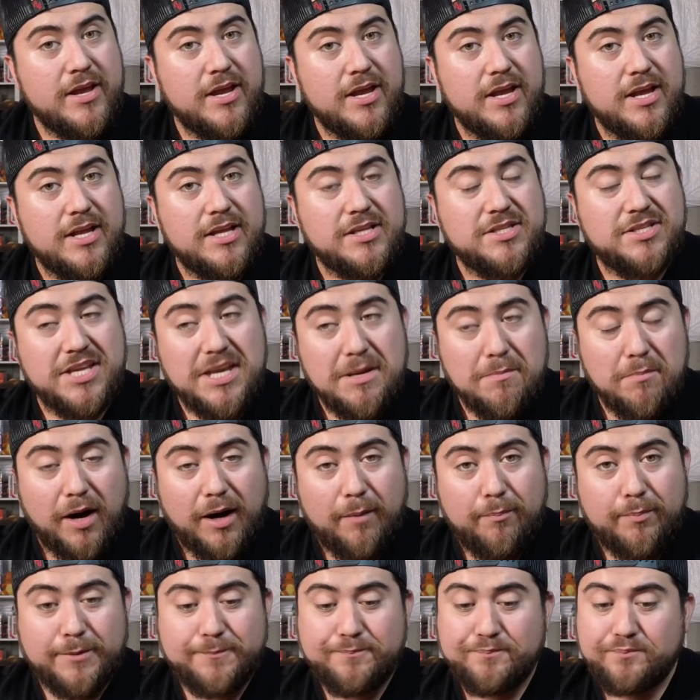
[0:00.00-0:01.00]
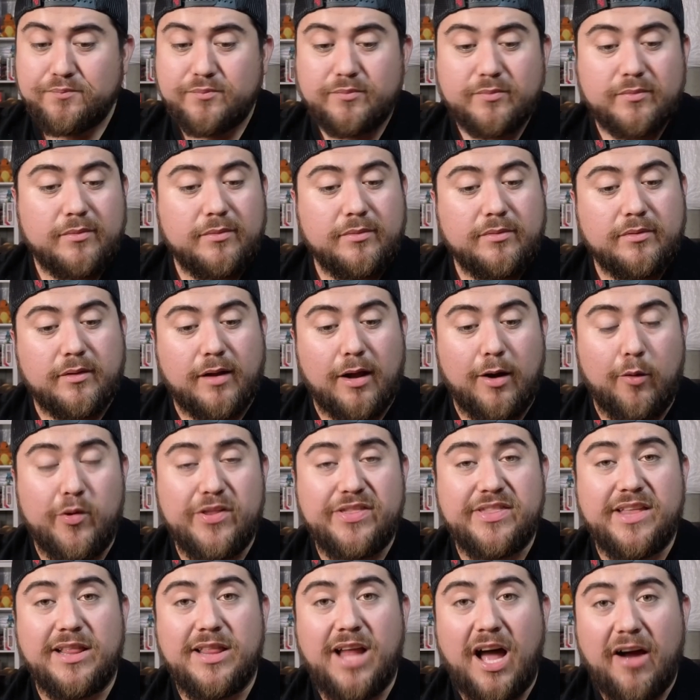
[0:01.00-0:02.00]
Team up with
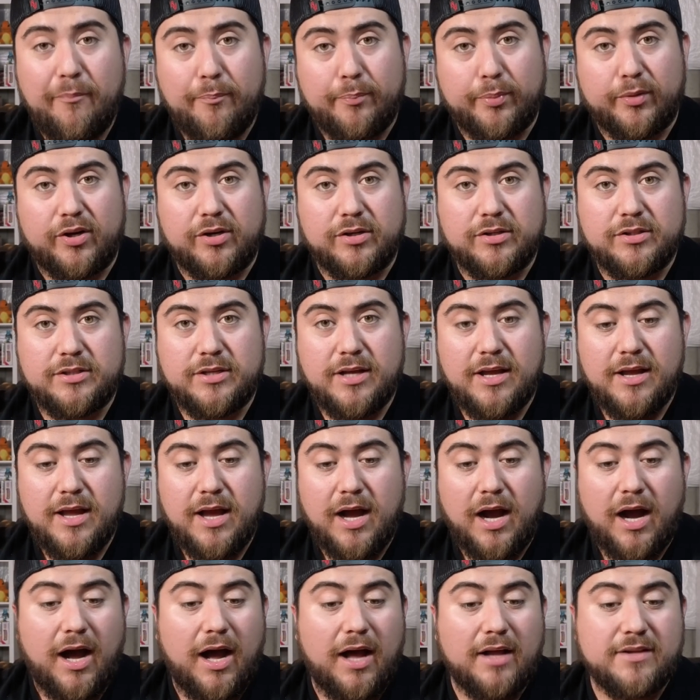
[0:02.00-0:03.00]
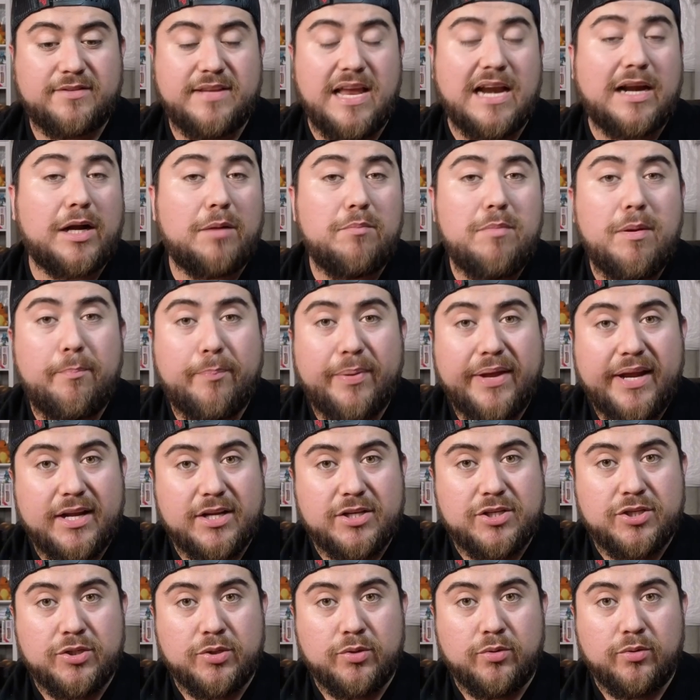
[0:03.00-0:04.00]
the Lovebirds. Sacrament
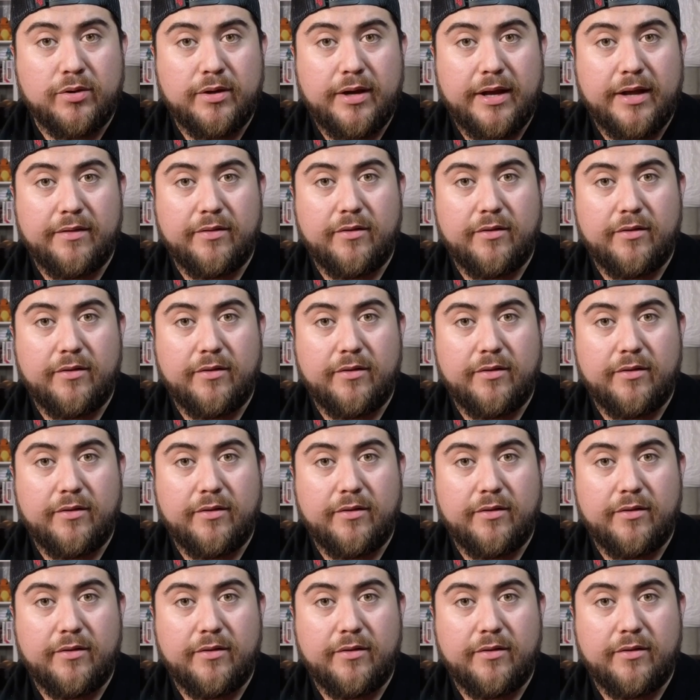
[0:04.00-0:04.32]
Pikachu in there.